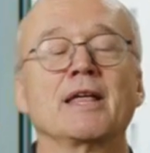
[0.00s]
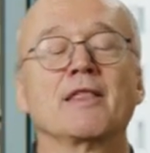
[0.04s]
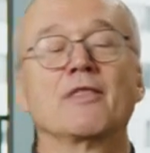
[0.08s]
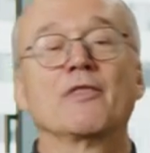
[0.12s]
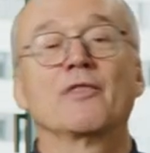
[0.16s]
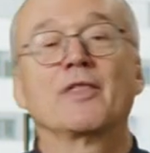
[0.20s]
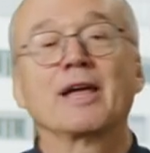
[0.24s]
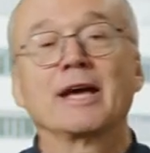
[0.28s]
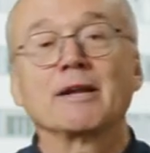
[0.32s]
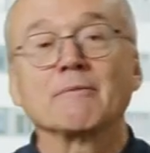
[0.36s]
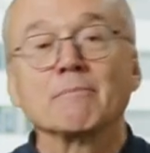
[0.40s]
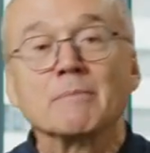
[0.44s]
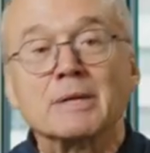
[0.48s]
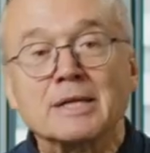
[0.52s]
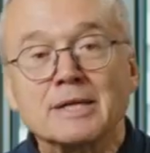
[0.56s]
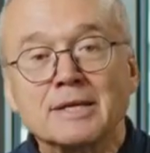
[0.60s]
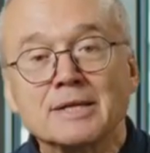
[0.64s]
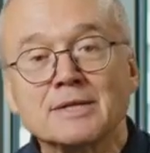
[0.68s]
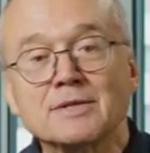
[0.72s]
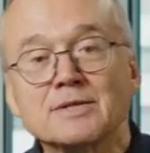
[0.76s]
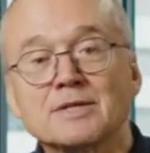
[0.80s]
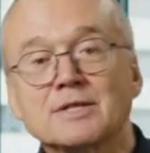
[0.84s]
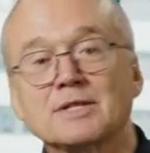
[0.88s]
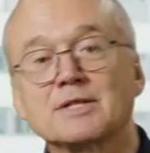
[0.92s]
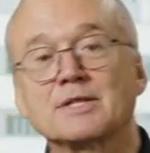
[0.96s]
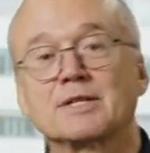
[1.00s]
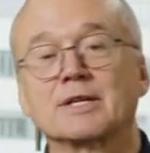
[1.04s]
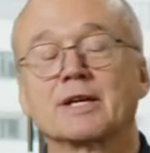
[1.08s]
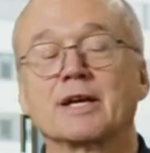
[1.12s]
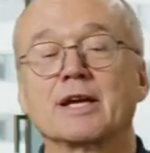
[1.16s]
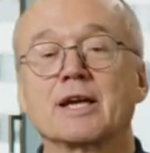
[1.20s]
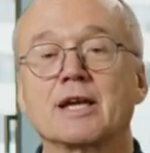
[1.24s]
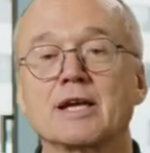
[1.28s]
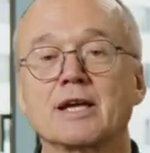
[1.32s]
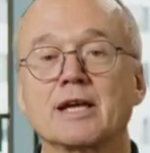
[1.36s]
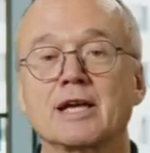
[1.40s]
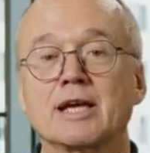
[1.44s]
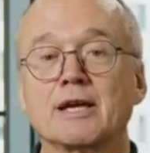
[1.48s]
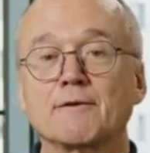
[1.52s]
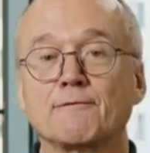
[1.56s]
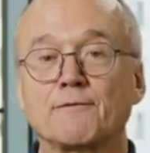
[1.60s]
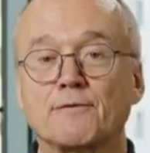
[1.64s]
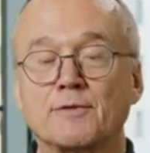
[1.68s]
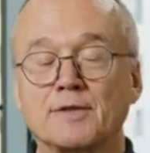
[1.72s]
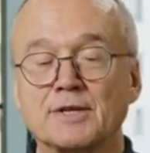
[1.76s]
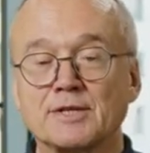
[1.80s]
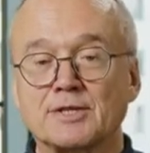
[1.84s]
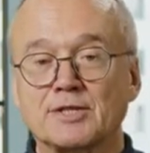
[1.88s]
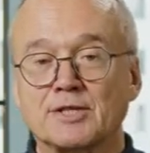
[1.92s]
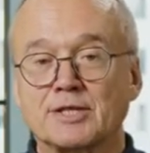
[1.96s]
That means if
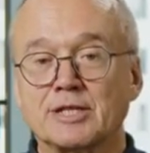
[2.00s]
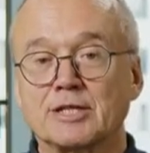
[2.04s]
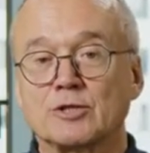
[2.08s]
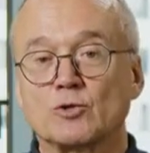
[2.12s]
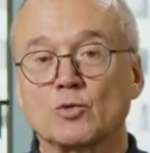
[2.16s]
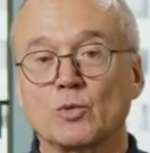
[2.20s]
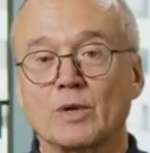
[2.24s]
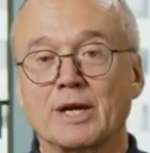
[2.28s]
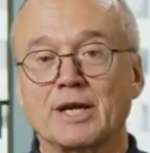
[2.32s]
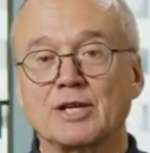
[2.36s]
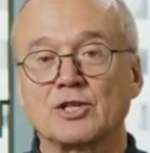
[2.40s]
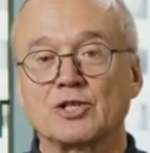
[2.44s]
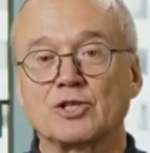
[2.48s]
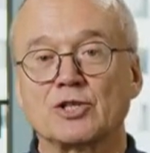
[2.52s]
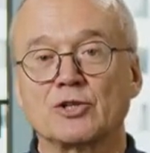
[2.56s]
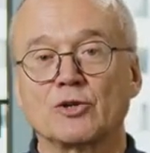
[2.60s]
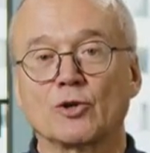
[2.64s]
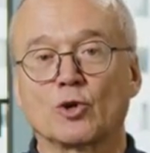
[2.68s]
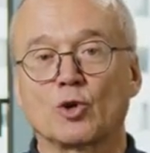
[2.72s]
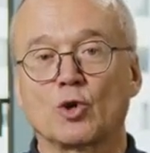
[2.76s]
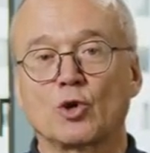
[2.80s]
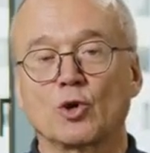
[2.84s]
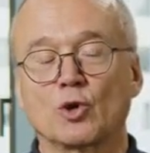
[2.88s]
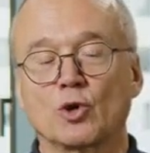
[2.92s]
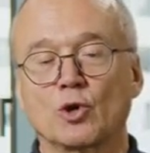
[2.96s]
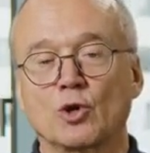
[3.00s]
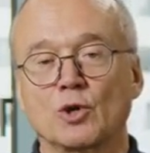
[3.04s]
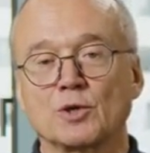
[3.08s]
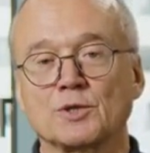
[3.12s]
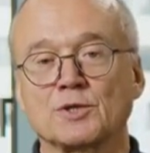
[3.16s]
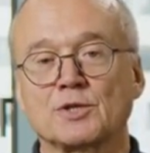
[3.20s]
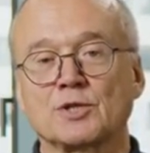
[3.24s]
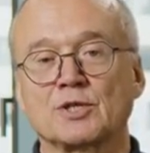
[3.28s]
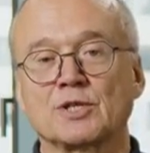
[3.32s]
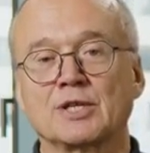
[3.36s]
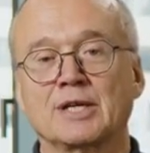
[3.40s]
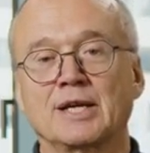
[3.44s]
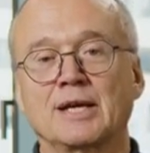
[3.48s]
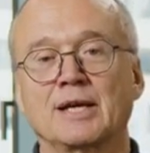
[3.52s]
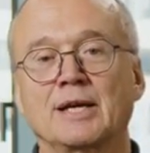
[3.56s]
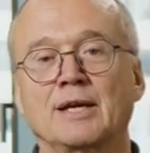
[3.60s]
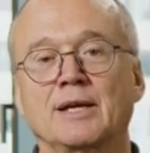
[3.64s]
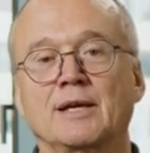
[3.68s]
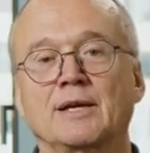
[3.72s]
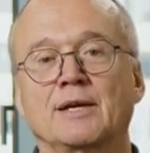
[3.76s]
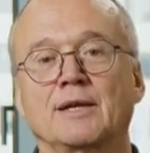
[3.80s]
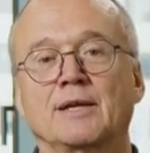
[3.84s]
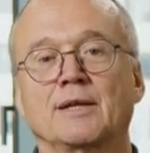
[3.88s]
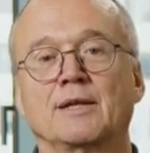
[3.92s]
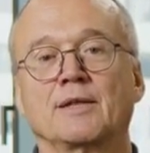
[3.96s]
this situation occurs,
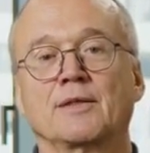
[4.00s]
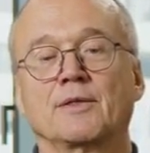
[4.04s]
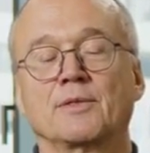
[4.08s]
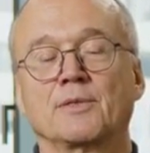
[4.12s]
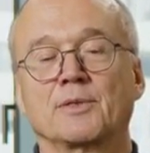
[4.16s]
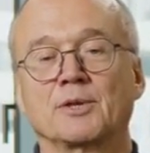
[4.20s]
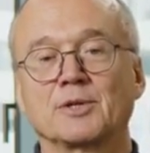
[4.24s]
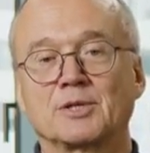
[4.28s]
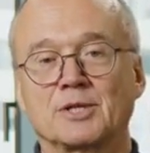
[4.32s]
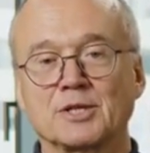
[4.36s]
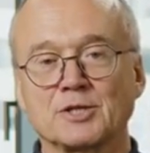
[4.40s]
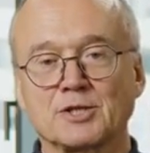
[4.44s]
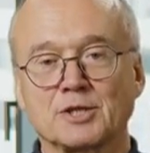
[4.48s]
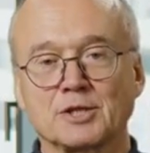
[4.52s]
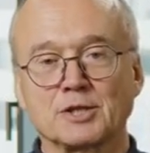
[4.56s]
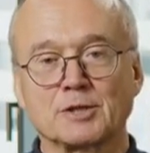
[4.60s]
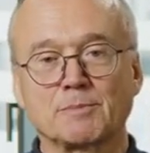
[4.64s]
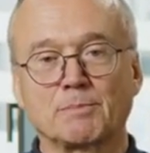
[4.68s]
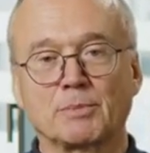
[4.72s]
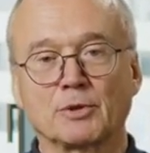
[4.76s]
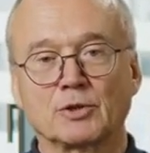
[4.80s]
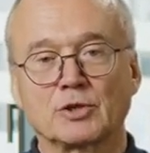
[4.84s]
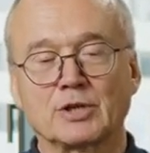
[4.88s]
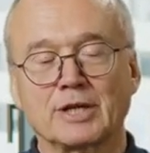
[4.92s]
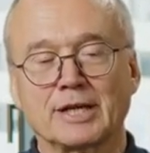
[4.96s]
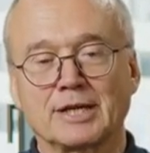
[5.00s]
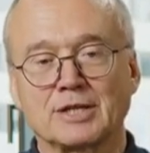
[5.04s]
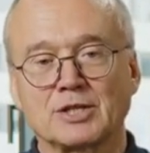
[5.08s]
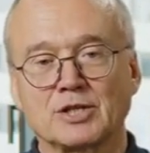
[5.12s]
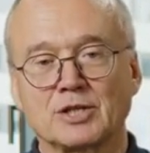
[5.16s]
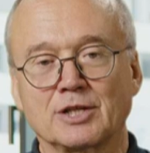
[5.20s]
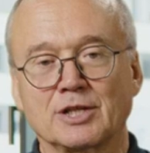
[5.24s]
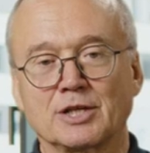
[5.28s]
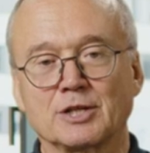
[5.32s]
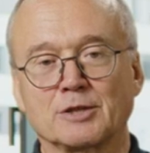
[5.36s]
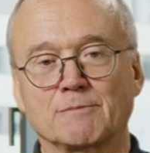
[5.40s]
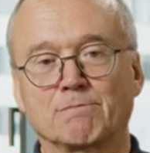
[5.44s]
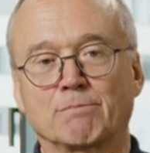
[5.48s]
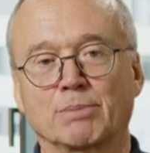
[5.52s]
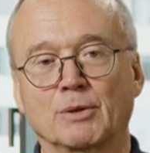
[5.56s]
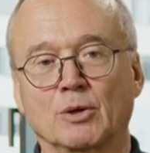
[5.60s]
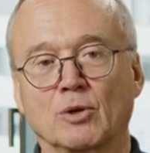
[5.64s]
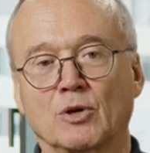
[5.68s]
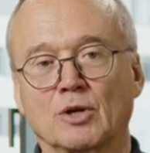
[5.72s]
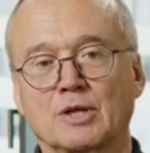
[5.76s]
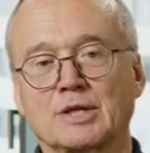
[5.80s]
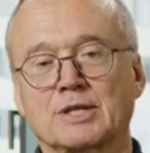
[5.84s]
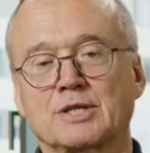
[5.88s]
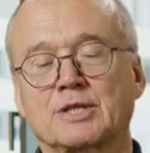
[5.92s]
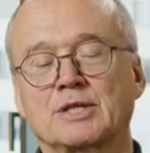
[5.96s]
the distance protection is
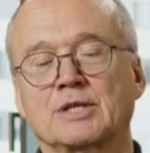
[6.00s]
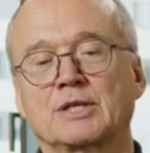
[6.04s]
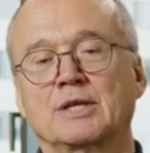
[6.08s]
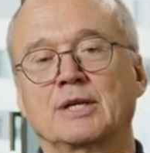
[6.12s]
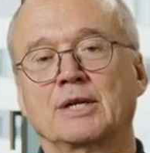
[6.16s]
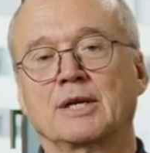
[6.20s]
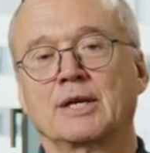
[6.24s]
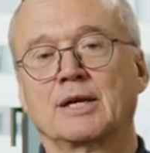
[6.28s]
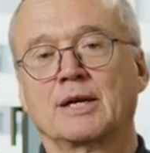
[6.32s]
blocked.